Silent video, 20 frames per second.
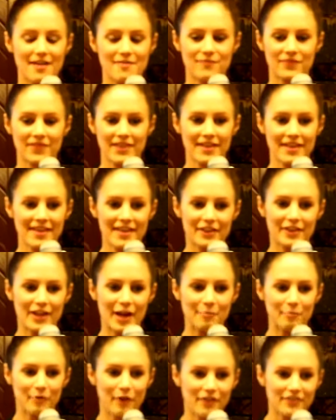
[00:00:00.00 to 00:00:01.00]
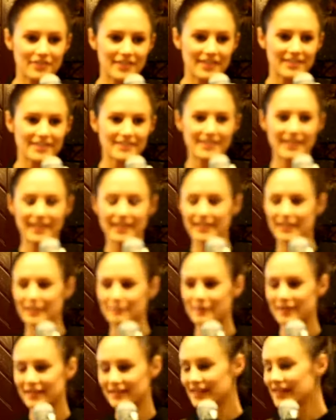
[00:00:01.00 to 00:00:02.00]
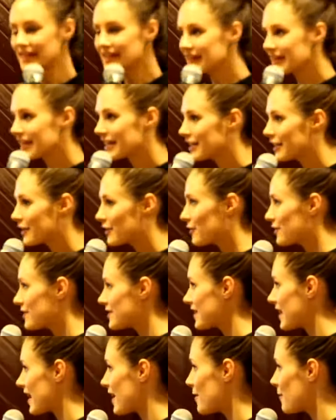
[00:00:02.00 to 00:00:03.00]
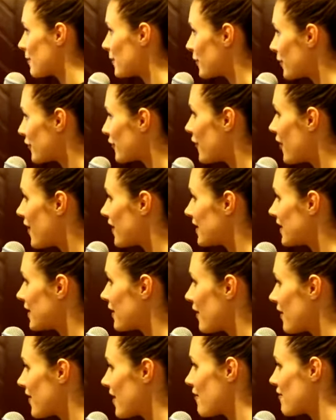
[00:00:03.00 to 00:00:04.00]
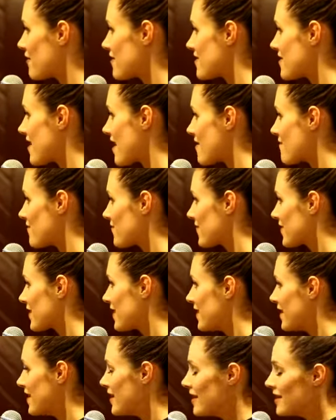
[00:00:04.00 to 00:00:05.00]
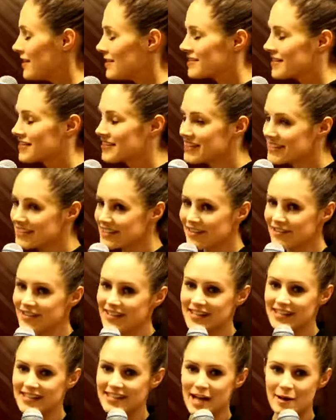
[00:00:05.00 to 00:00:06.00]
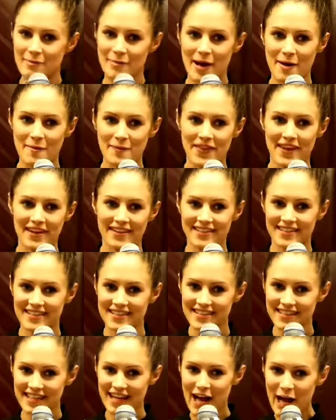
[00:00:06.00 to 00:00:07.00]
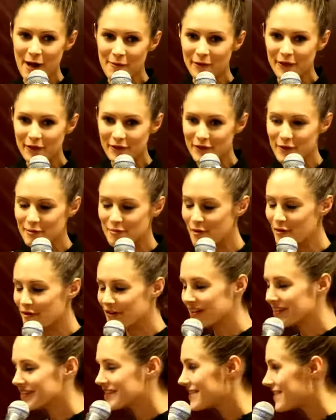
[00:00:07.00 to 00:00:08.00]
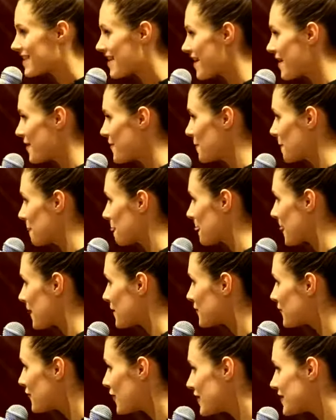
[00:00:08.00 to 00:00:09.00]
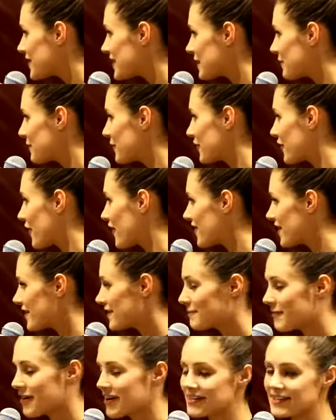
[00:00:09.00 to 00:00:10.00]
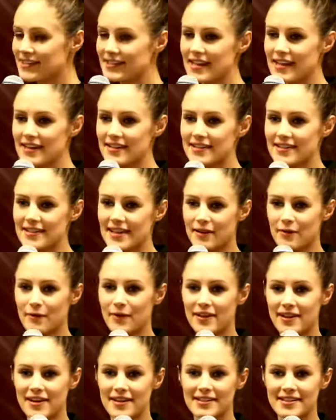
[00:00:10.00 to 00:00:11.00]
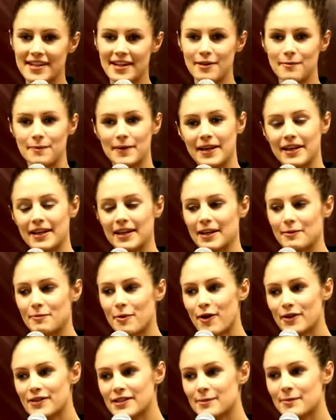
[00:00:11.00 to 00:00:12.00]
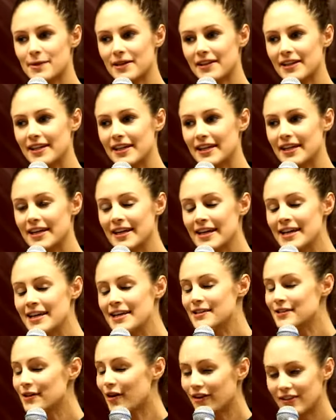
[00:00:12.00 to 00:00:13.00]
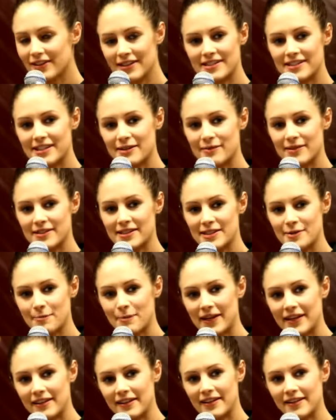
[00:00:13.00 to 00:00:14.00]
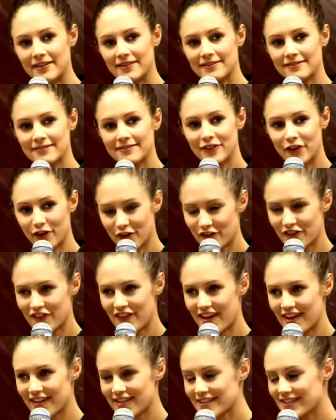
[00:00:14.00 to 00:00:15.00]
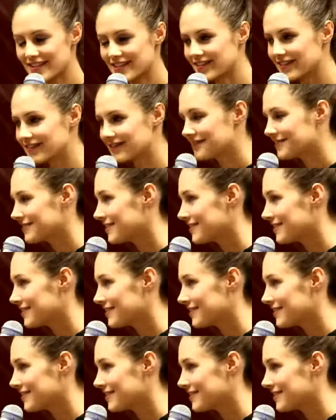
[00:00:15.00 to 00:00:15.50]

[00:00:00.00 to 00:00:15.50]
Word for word: um, you know our projects team and getting it all together but we finally got there with that. So I'm just going to sum up then just a couple of the points there. But firstly, we've got that mindsets, that one that I said at the beginning, impossibility, it's only someone's opinion, not a fact.